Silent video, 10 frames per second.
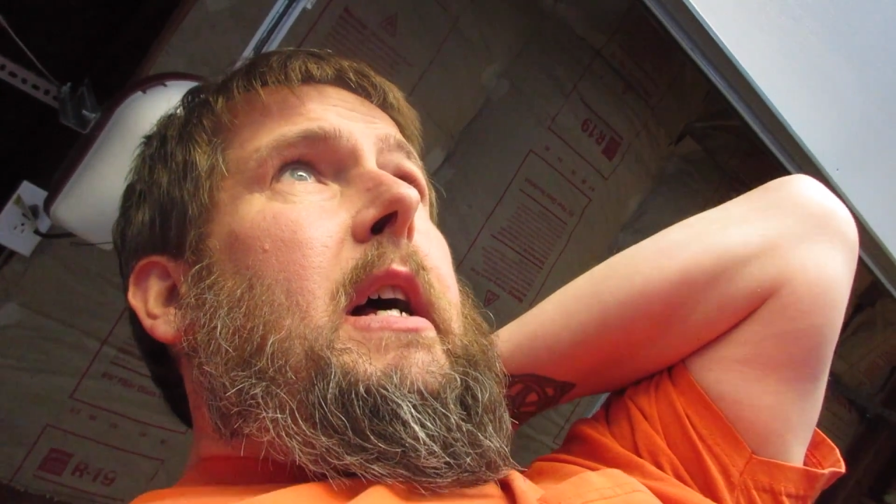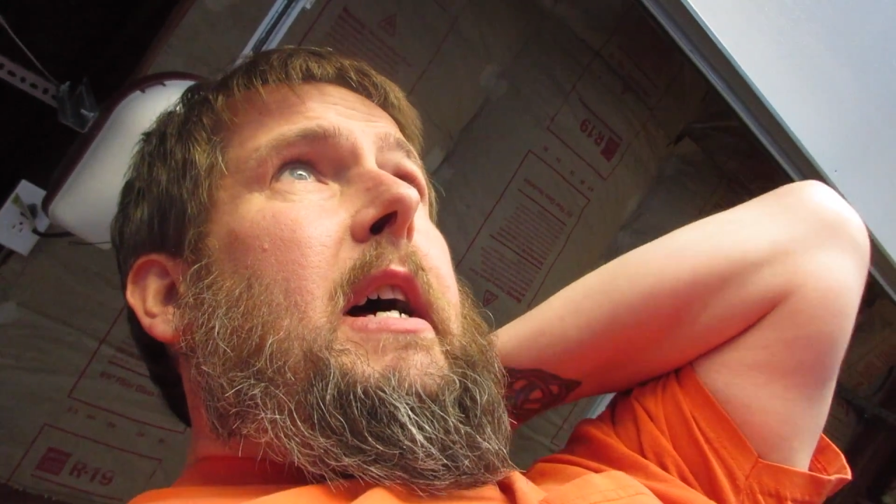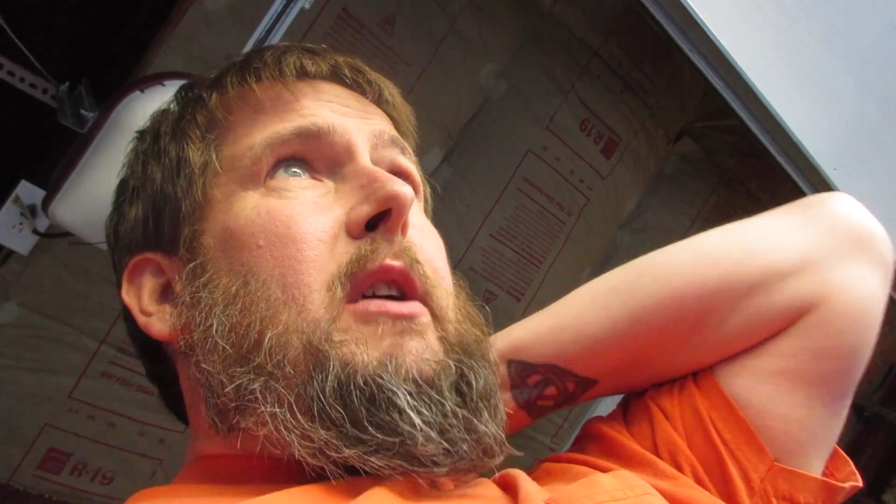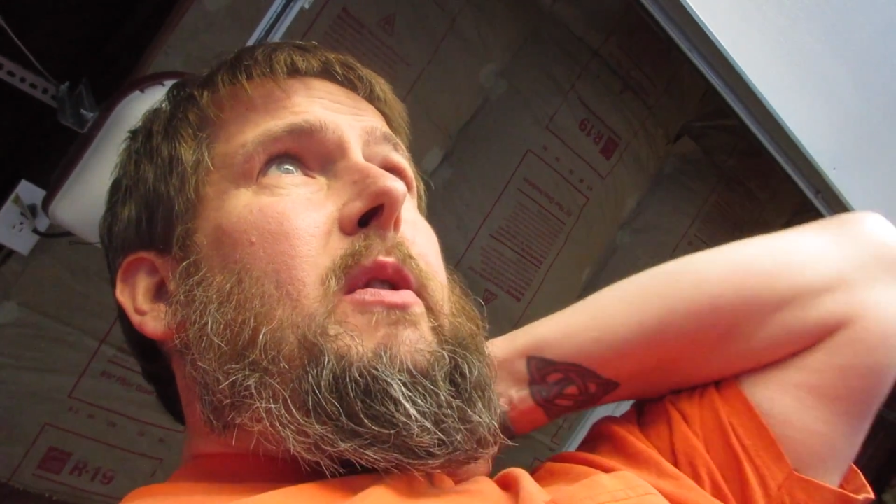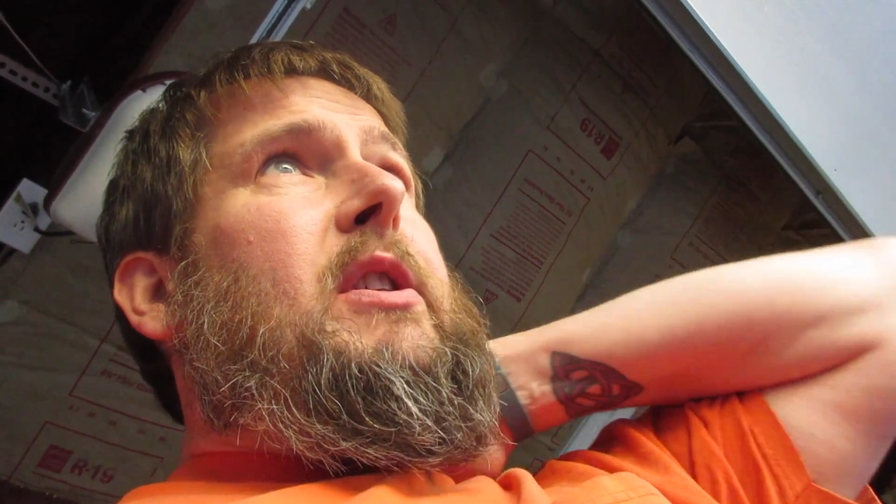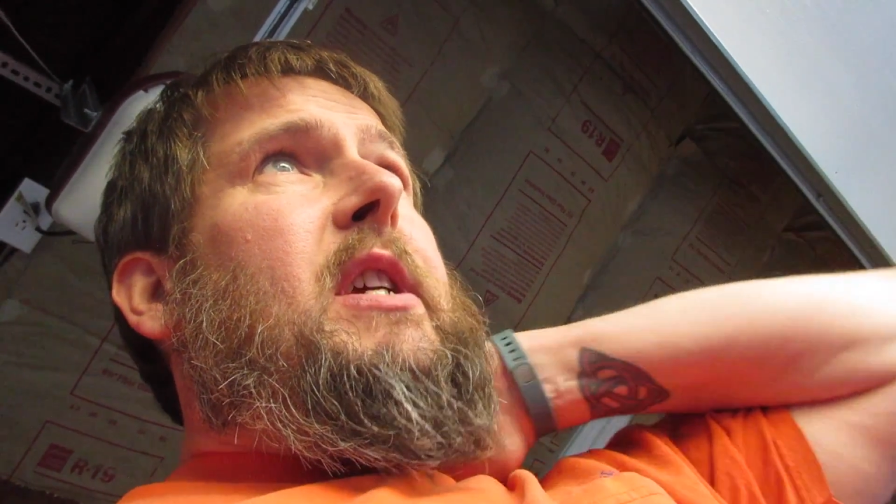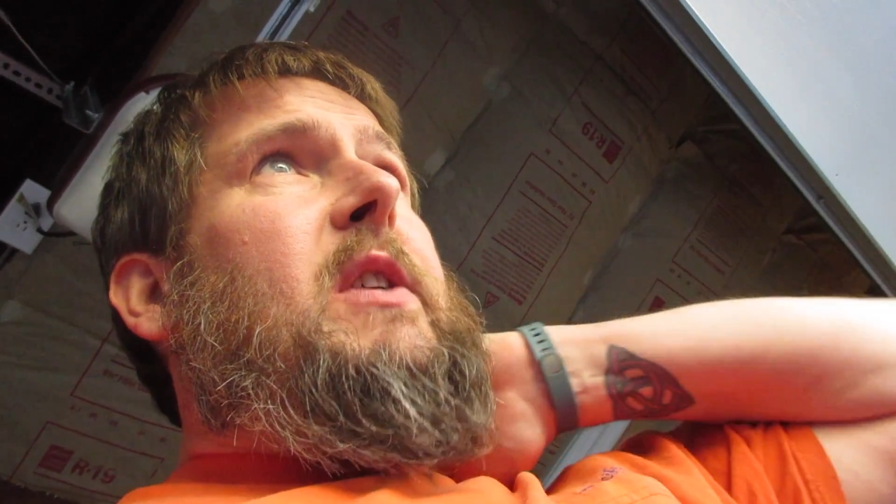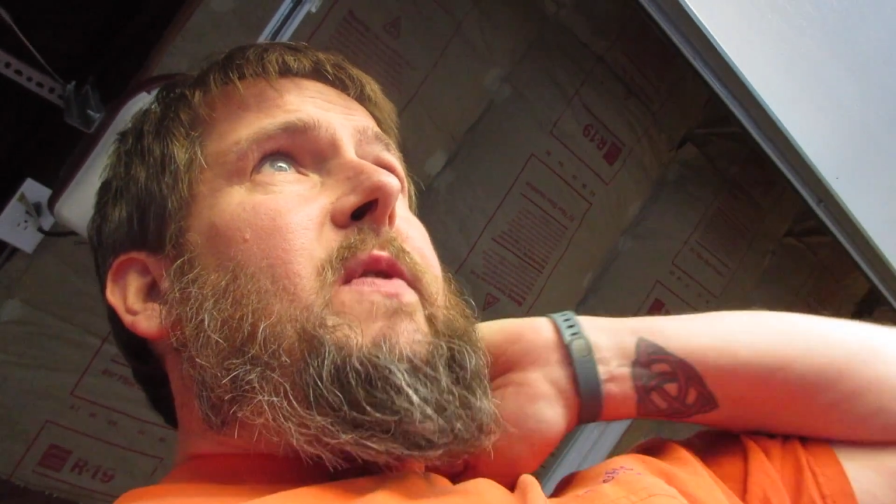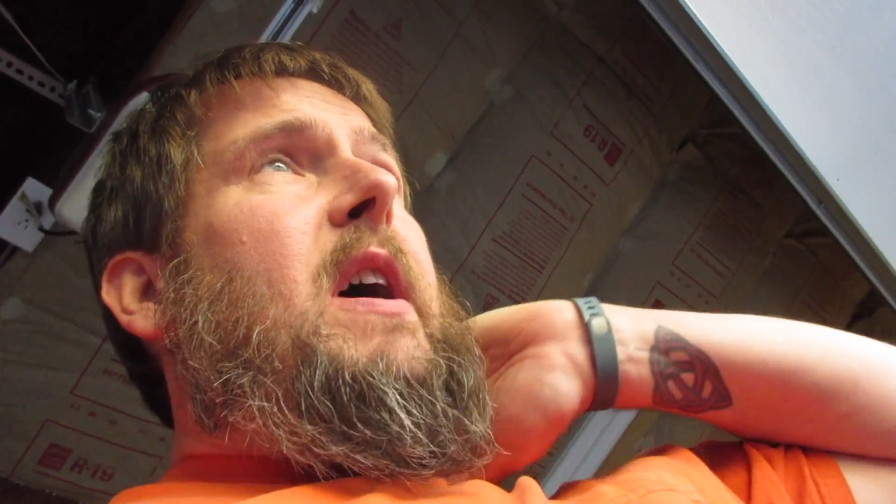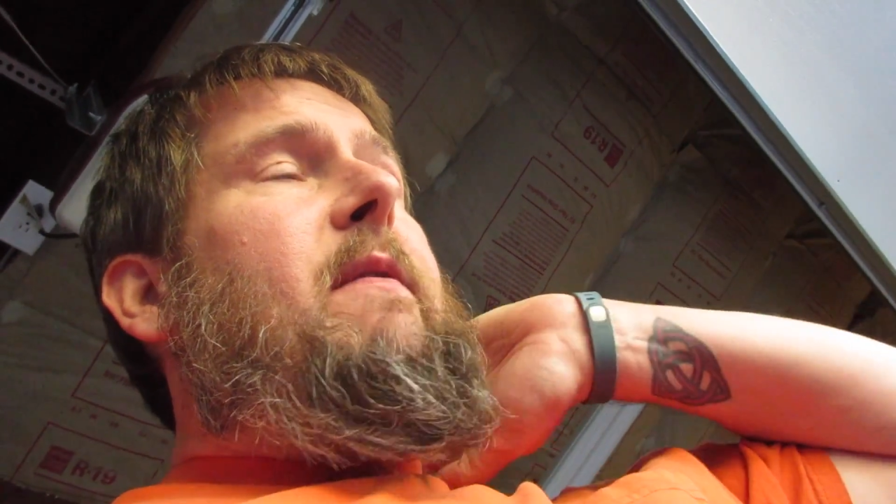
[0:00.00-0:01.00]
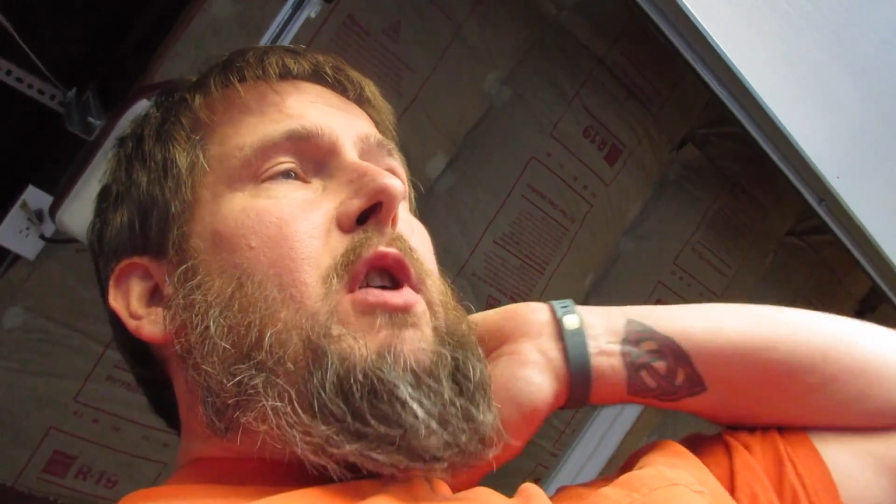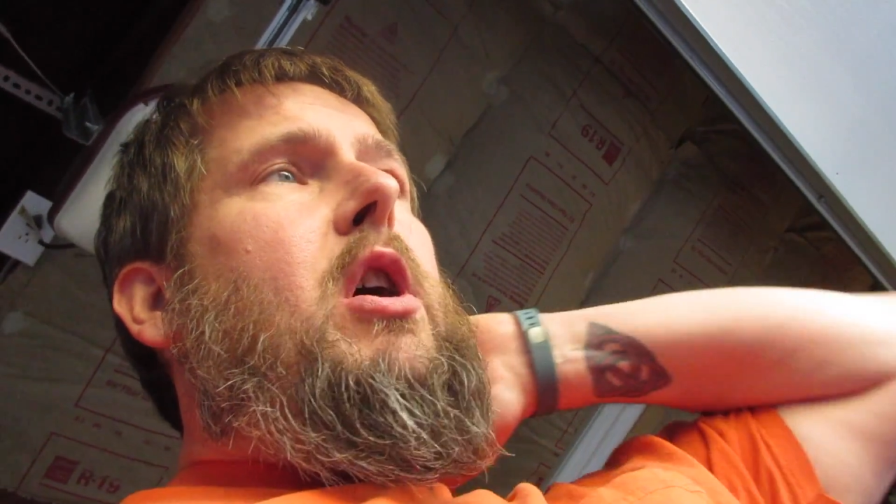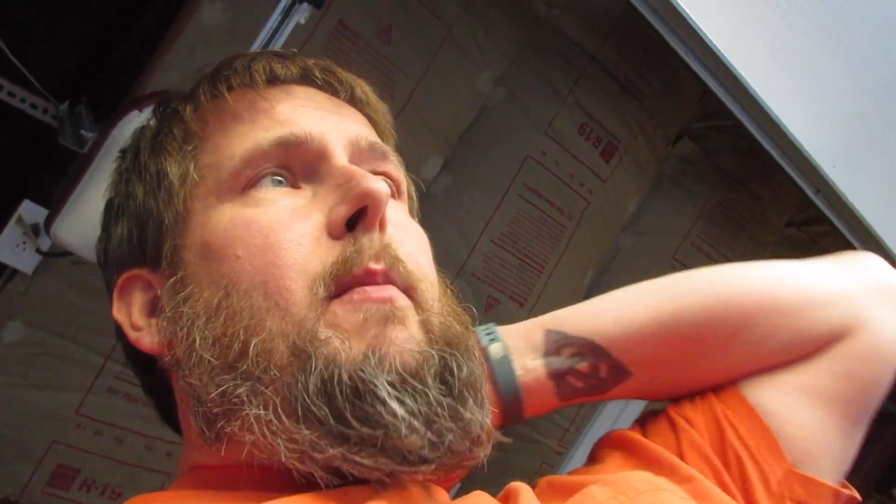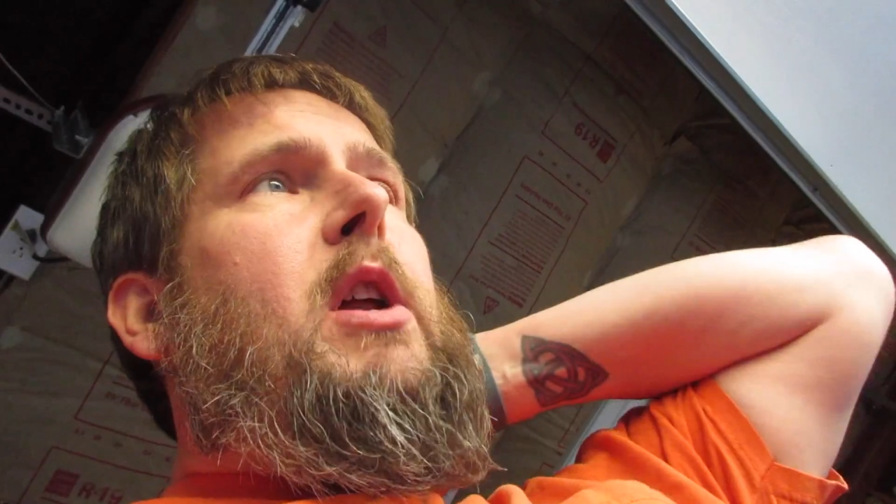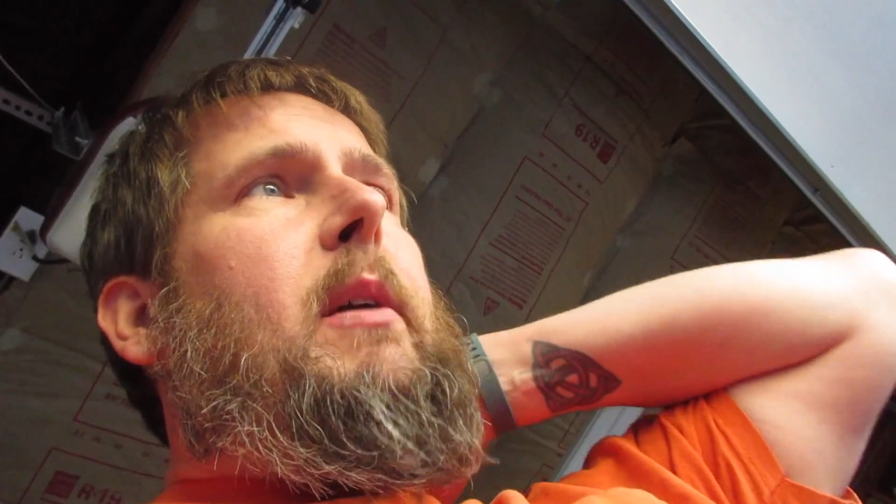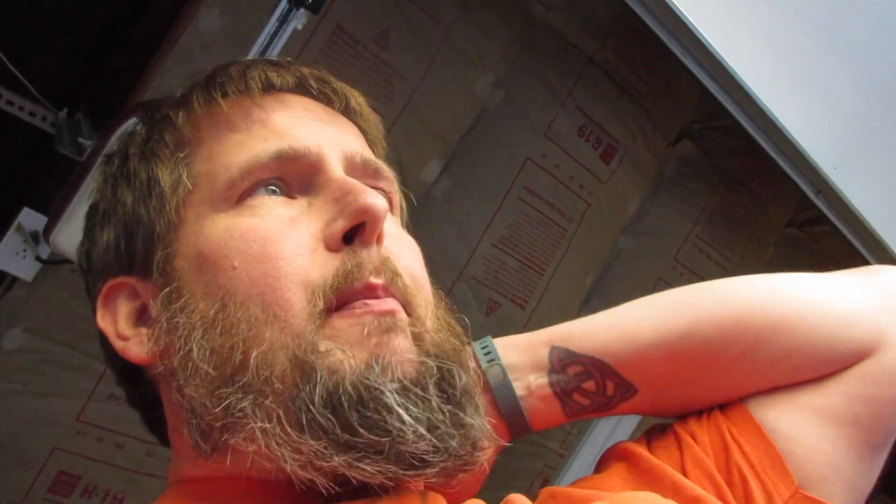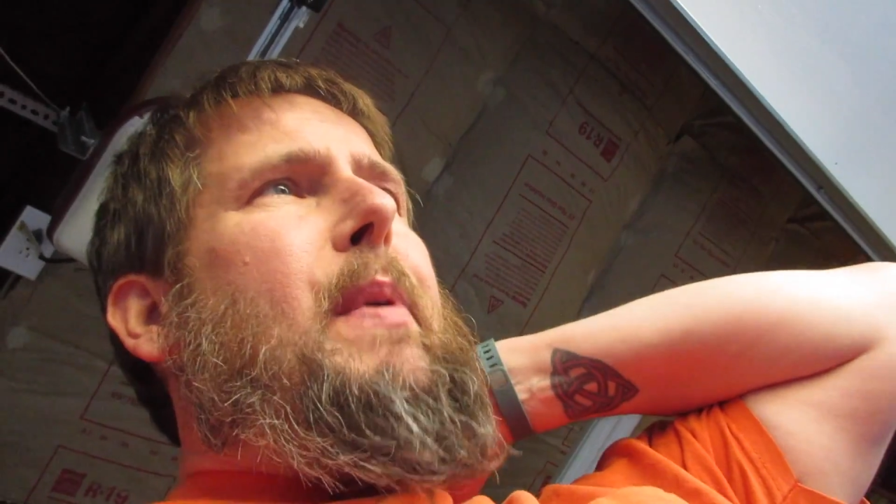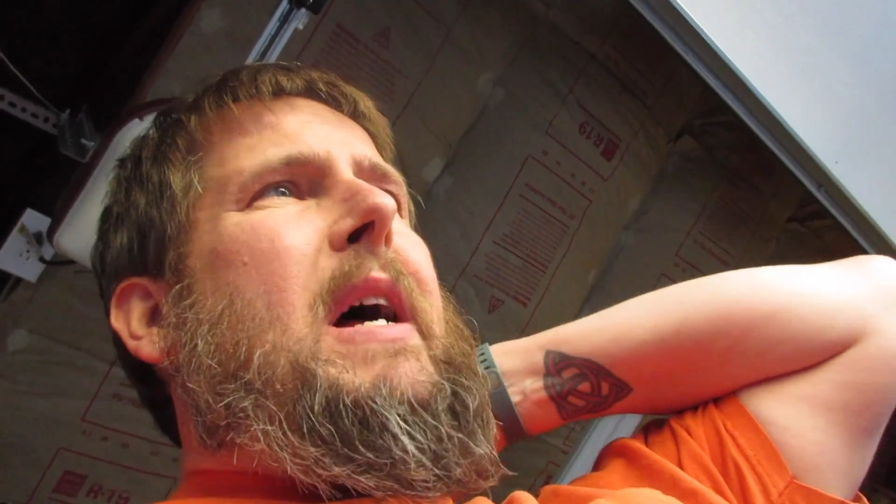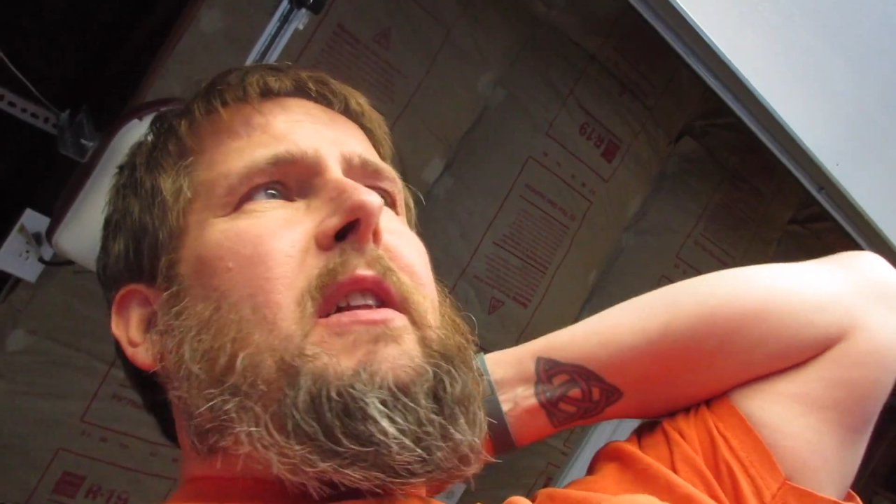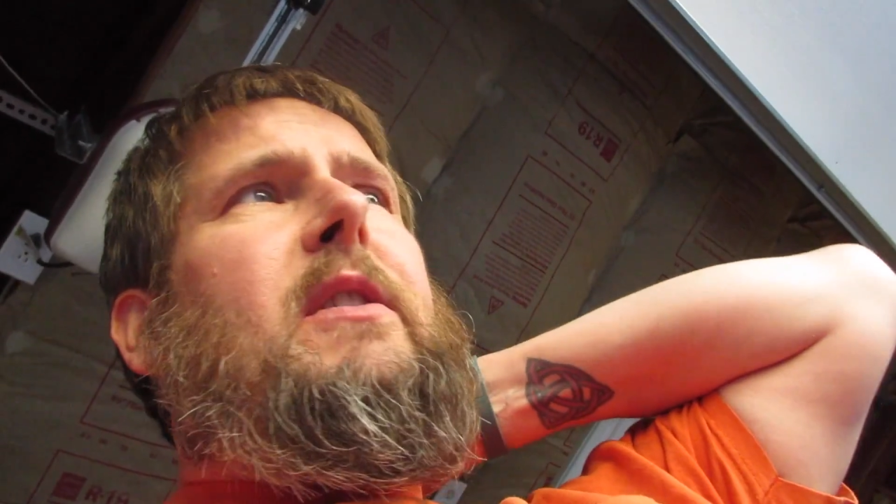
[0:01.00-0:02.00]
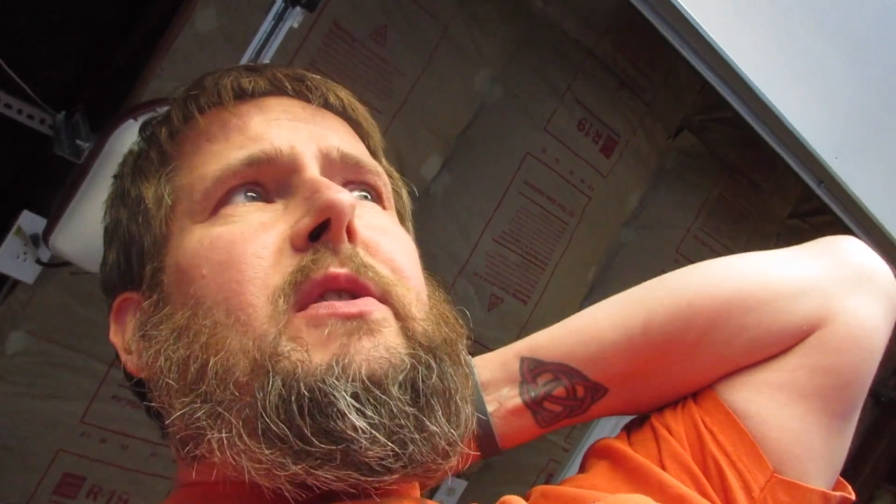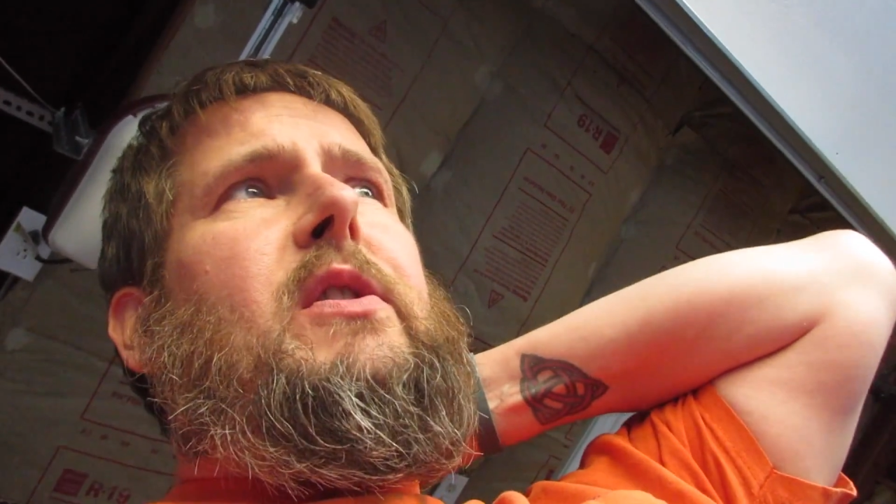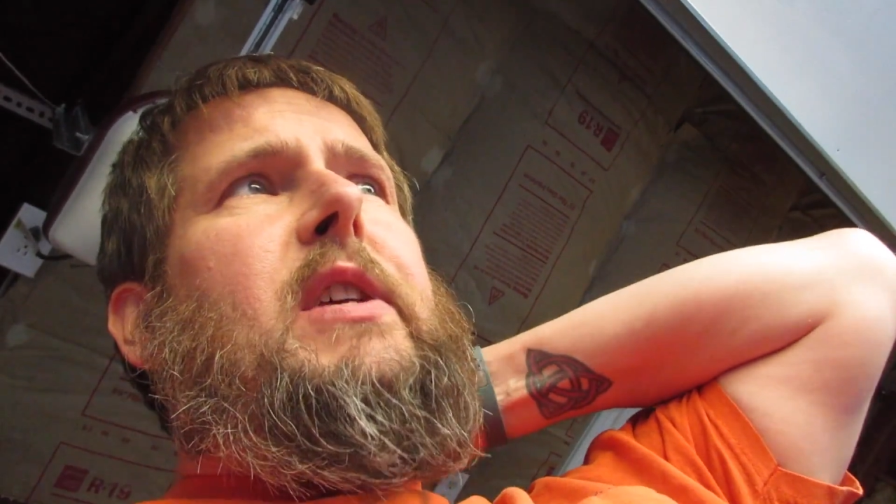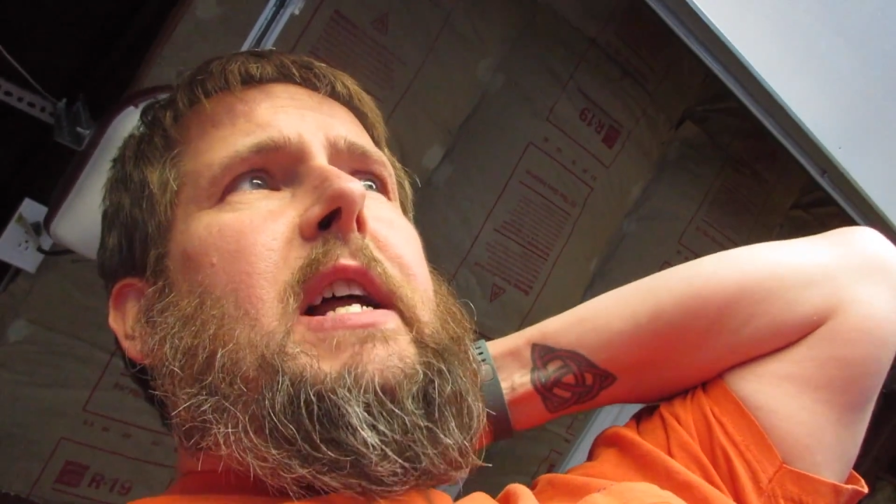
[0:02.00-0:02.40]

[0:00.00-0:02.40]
I know on the 6.5 the harmonic balancers